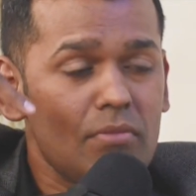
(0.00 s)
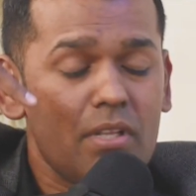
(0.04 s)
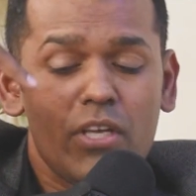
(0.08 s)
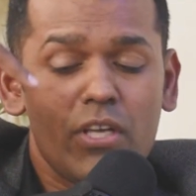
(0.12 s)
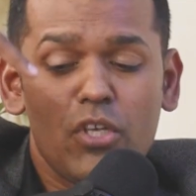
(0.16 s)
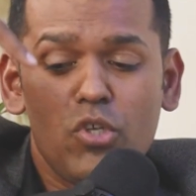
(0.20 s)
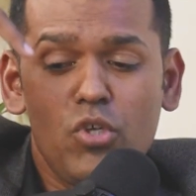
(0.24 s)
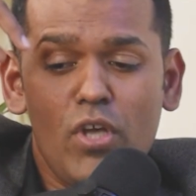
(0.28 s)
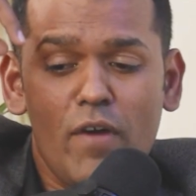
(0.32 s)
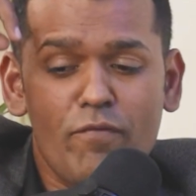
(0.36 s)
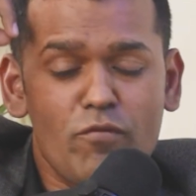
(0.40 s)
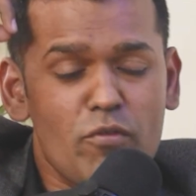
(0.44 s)

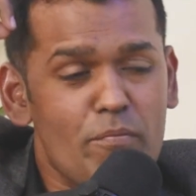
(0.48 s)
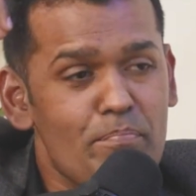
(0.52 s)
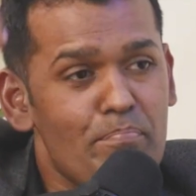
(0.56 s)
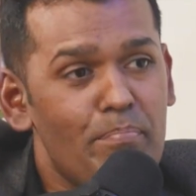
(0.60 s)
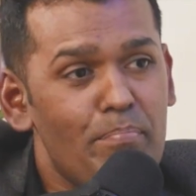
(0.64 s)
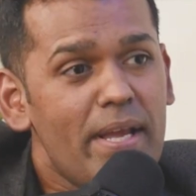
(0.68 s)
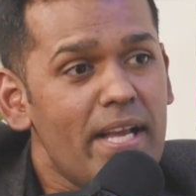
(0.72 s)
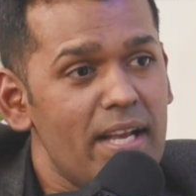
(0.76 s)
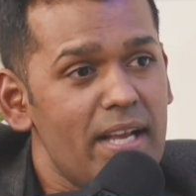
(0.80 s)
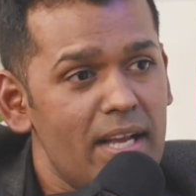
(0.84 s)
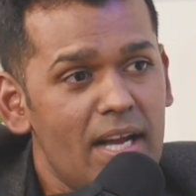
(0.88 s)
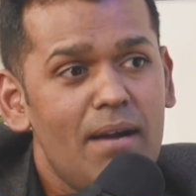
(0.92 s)
You have to
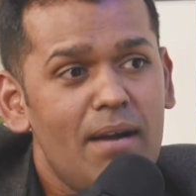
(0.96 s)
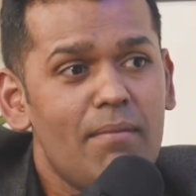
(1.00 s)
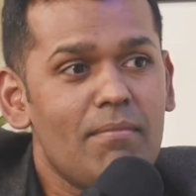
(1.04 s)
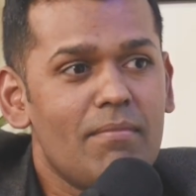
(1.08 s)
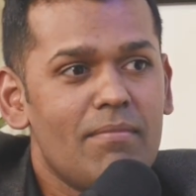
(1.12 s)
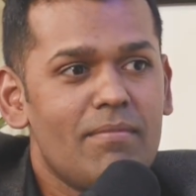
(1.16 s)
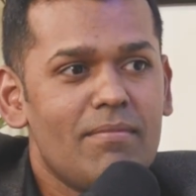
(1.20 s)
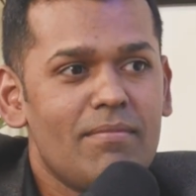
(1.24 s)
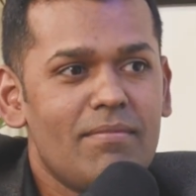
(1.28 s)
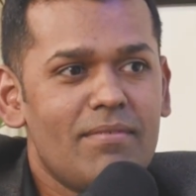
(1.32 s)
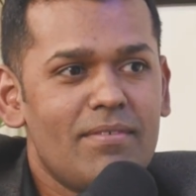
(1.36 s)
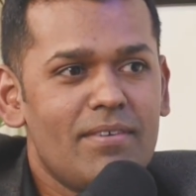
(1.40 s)

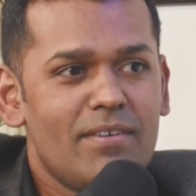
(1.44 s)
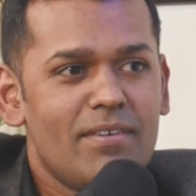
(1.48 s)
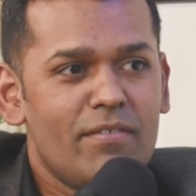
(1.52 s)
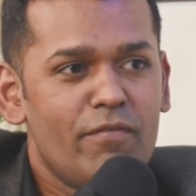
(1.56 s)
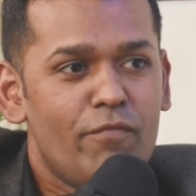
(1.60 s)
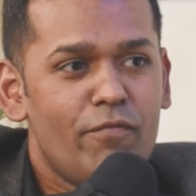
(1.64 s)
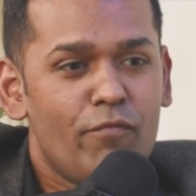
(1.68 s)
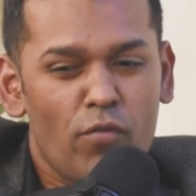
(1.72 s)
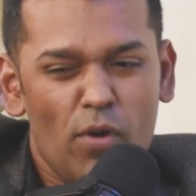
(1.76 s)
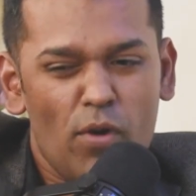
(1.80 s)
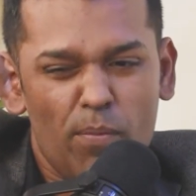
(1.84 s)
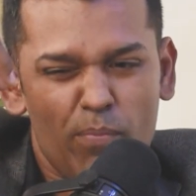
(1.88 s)
become
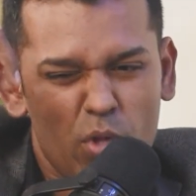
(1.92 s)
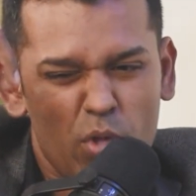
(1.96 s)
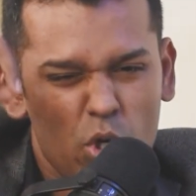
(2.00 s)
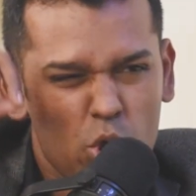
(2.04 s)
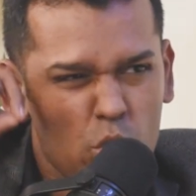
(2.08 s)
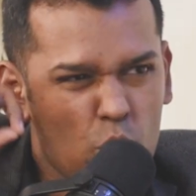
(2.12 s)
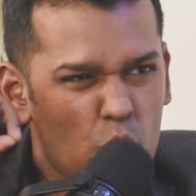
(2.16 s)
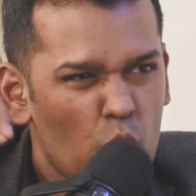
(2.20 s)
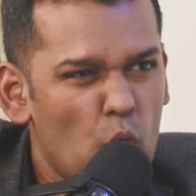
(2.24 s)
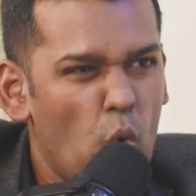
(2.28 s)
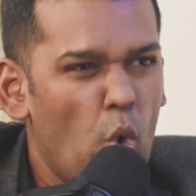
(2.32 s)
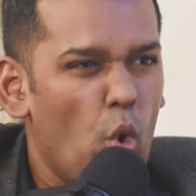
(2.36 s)
from the
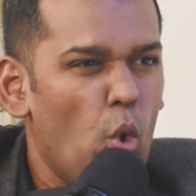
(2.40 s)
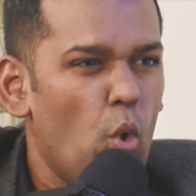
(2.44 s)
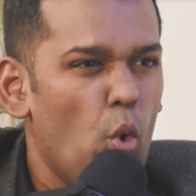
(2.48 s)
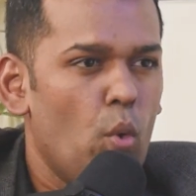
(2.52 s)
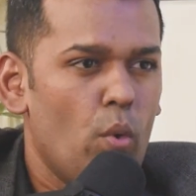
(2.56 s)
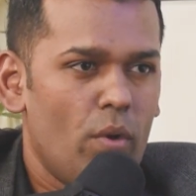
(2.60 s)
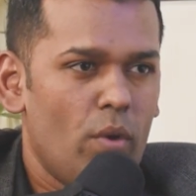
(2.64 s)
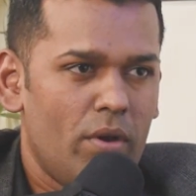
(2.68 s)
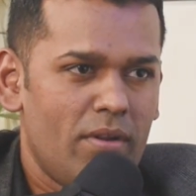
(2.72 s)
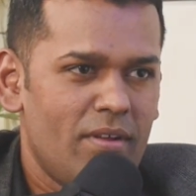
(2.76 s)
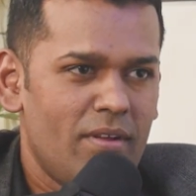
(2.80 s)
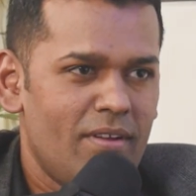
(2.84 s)

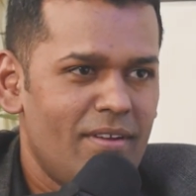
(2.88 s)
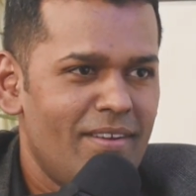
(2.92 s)
core